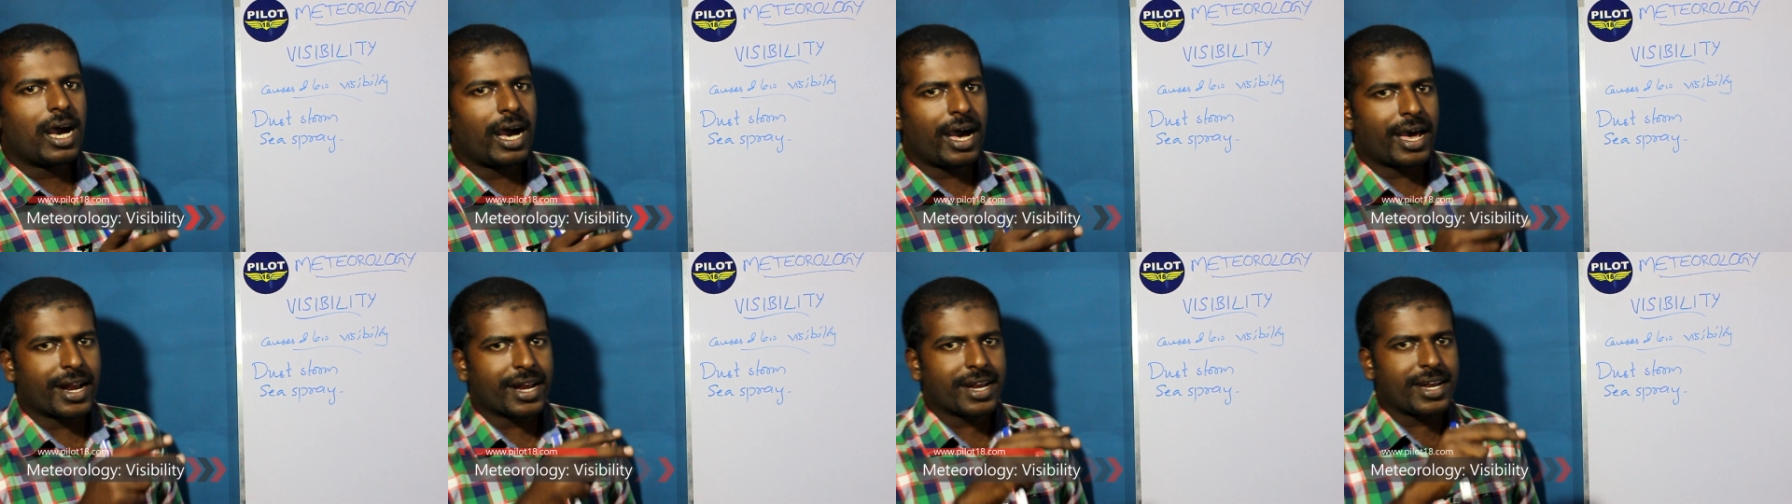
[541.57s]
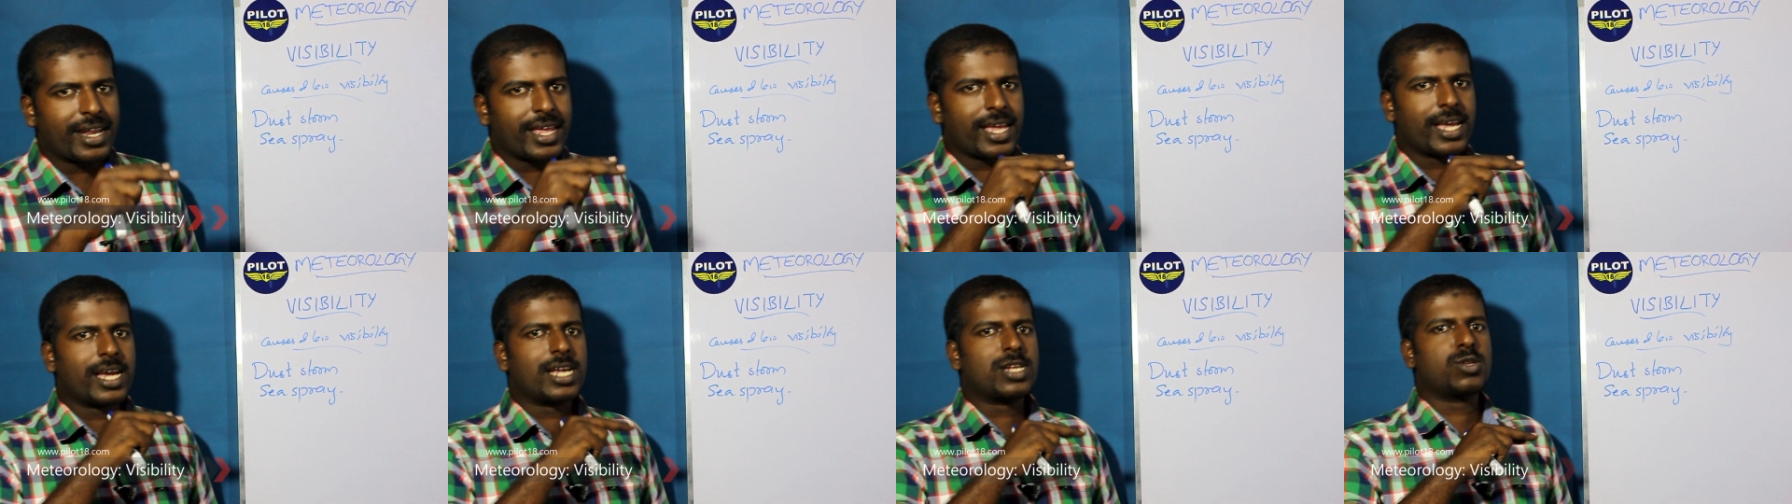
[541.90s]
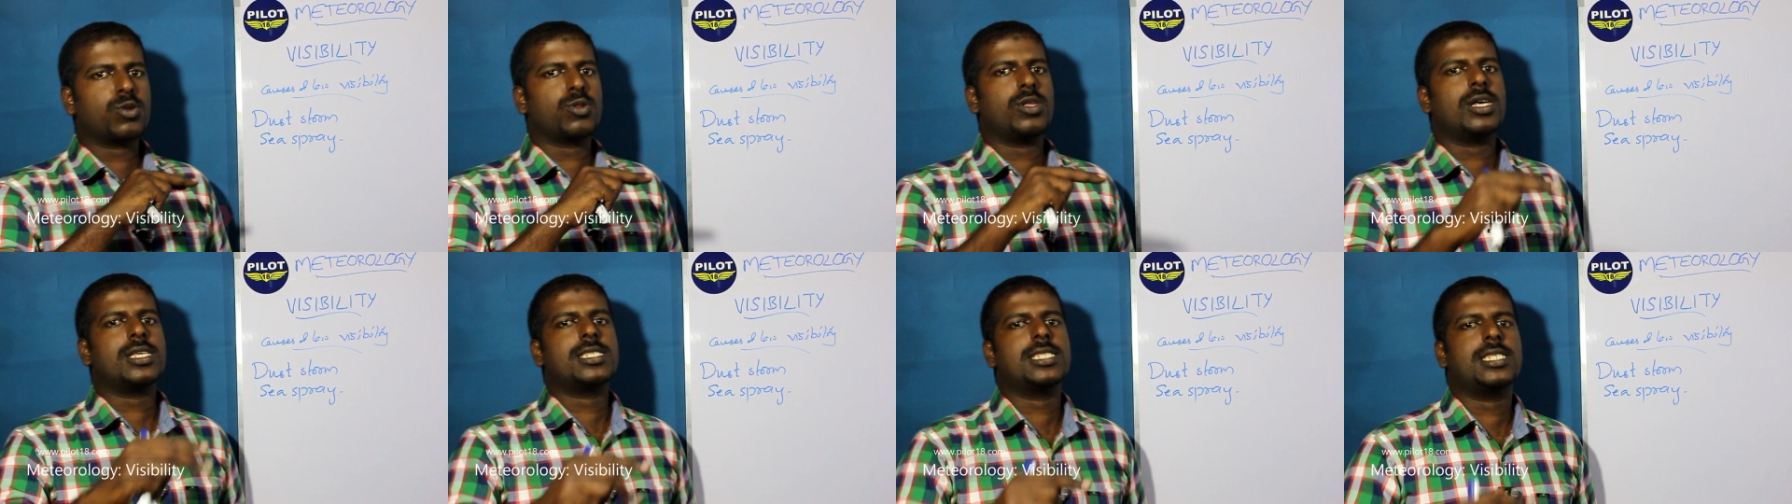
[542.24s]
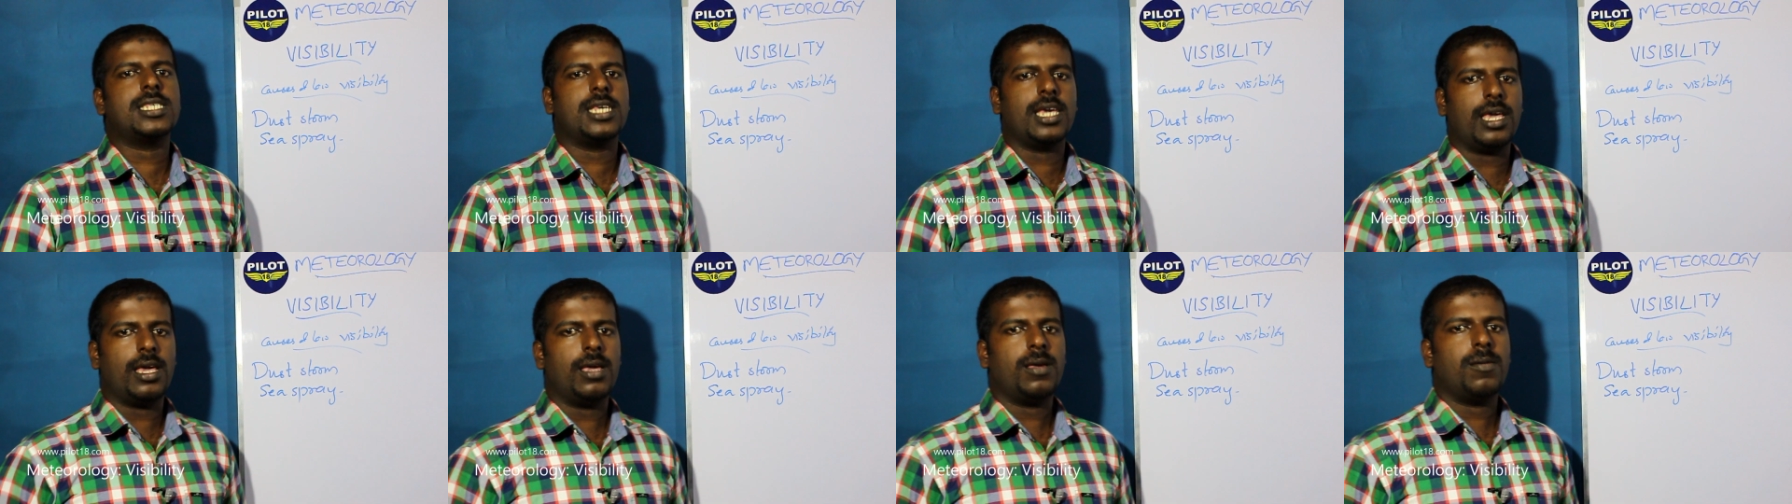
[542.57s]
are near to the
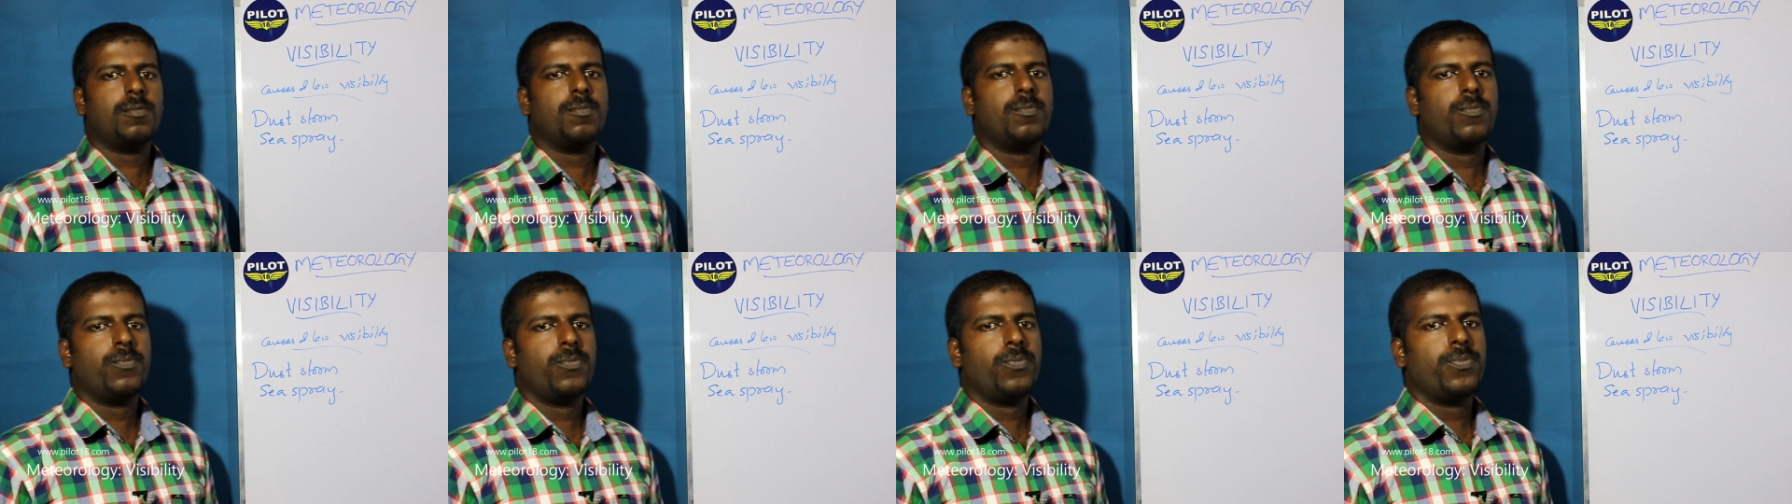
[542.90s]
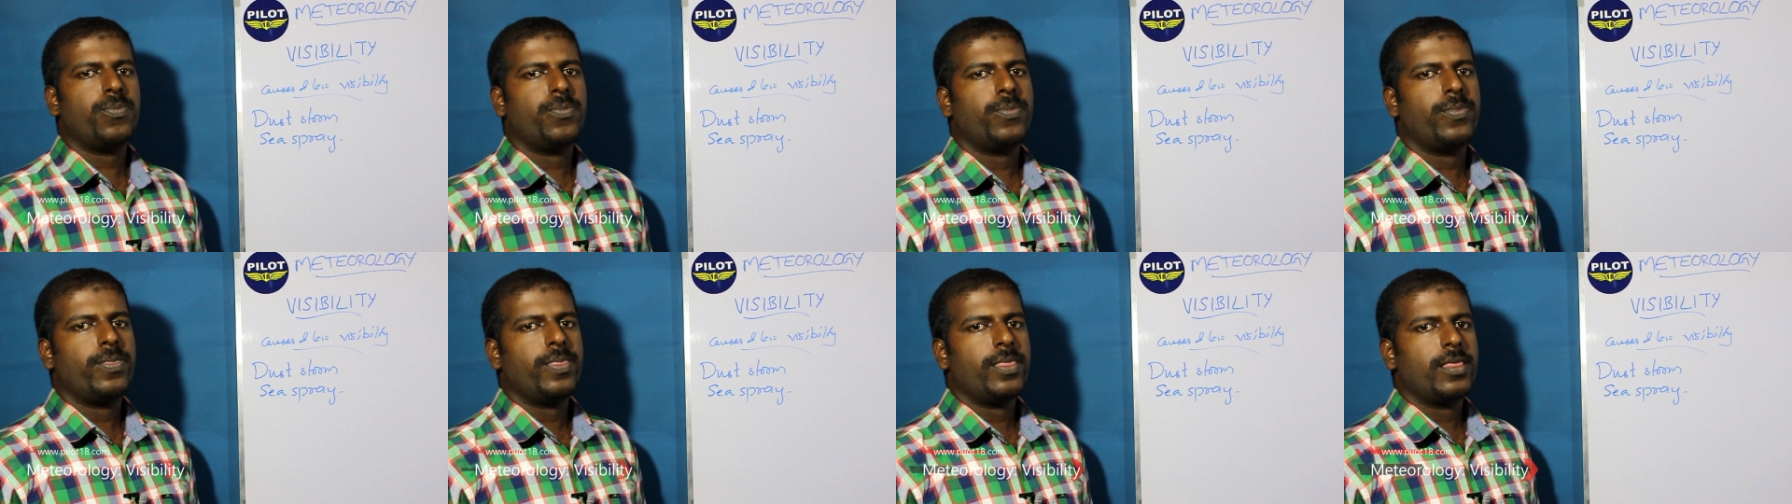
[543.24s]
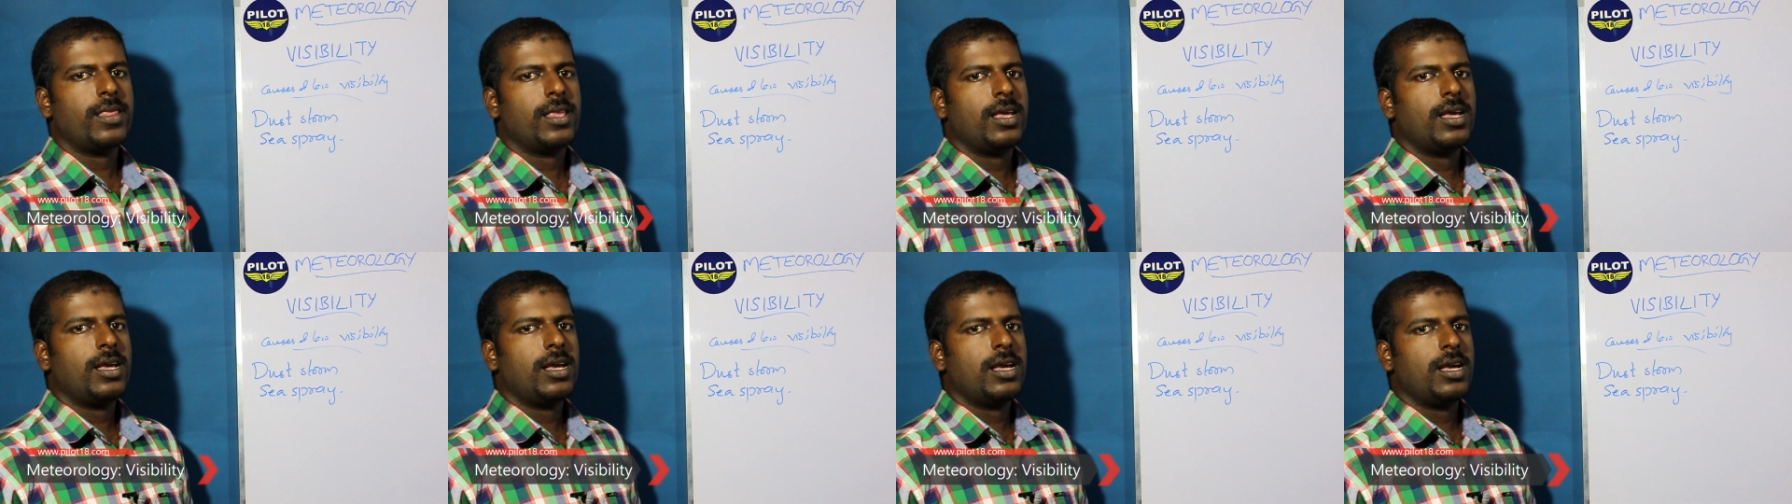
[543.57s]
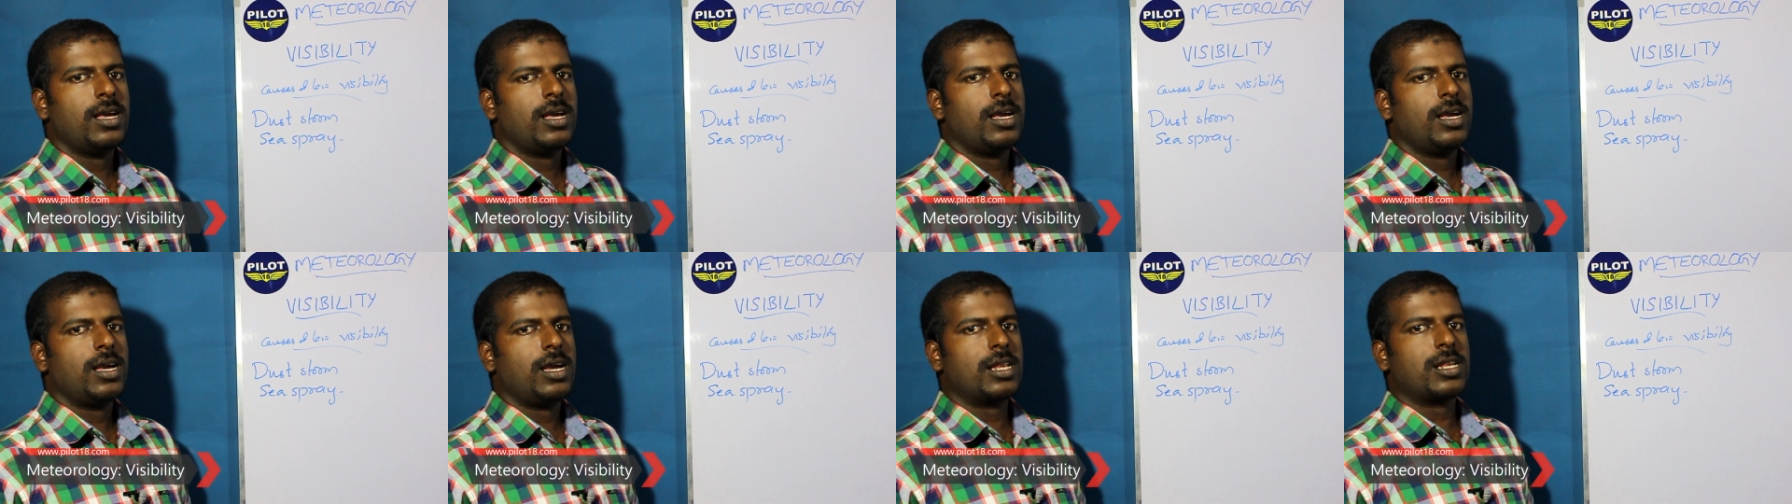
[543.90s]
sea.
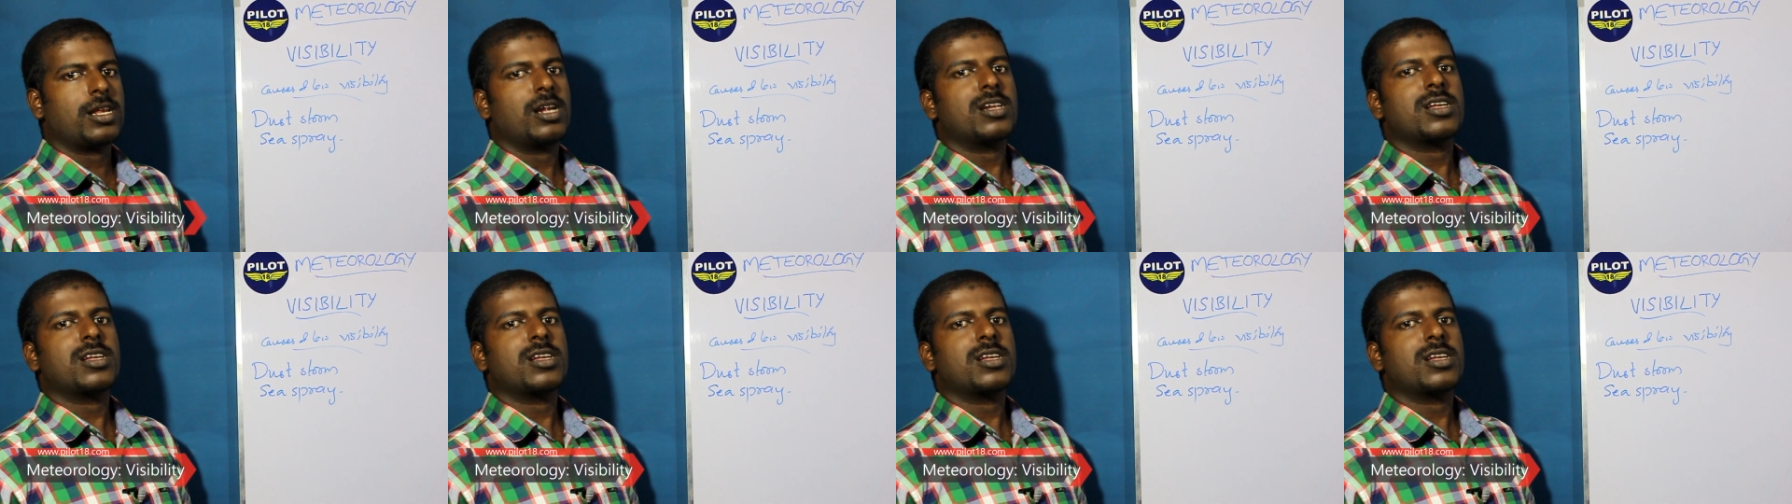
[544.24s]
It